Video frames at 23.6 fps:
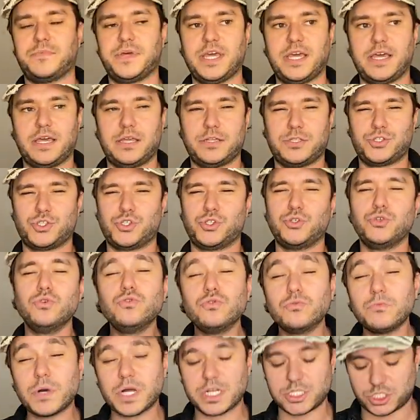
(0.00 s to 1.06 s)
pay too
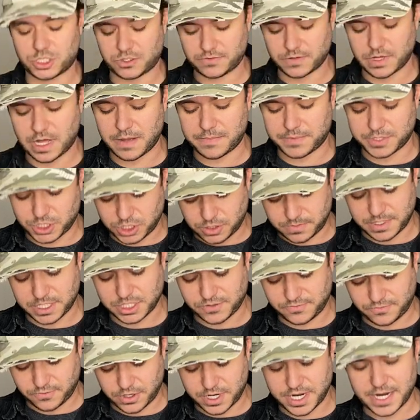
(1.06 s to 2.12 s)
much up too much
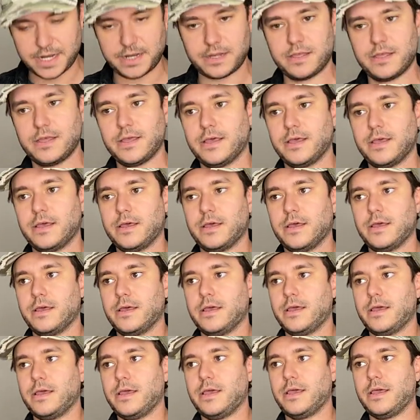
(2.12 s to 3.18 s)
for it.
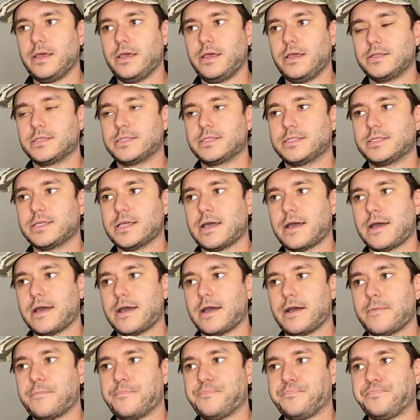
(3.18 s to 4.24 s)
It's
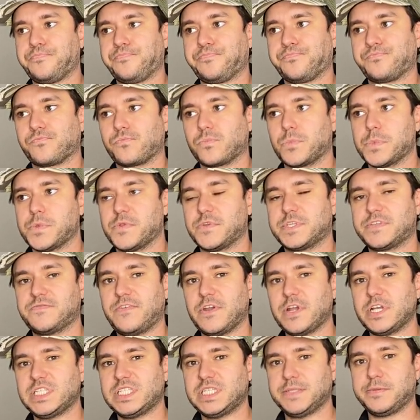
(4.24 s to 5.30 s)
um, it's
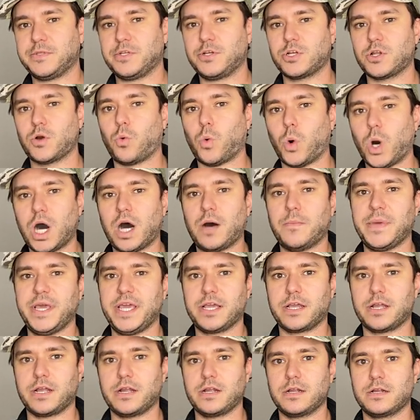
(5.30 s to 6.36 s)
very similar to
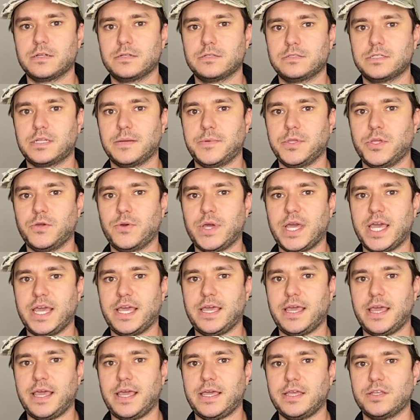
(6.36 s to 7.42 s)
Wahmaker, W
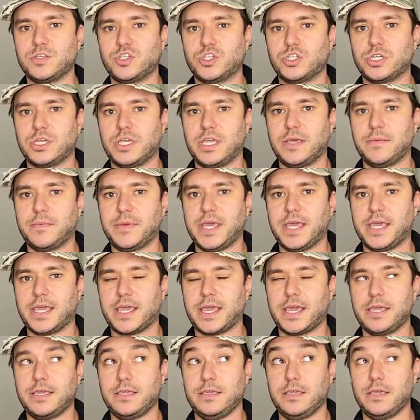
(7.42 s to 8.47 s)
A H M A
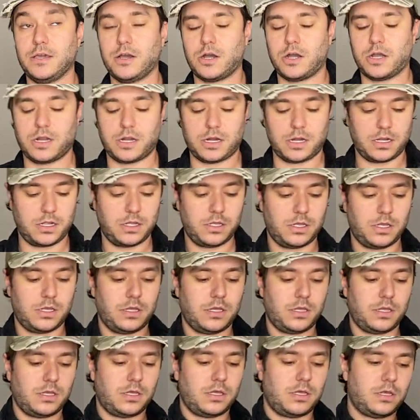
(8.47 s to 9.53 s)
K E R,
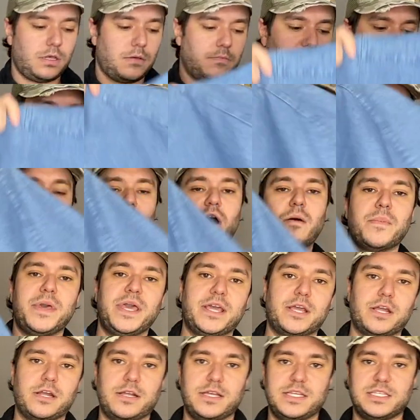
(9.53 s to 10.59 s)
but
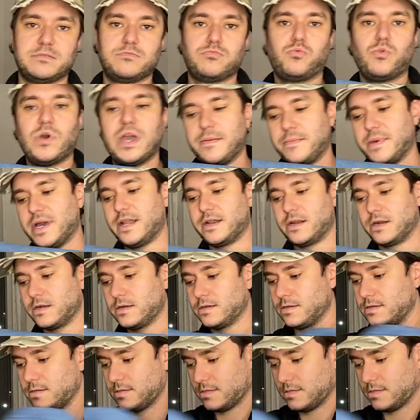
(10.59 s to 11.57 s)
Wahmaker is way better.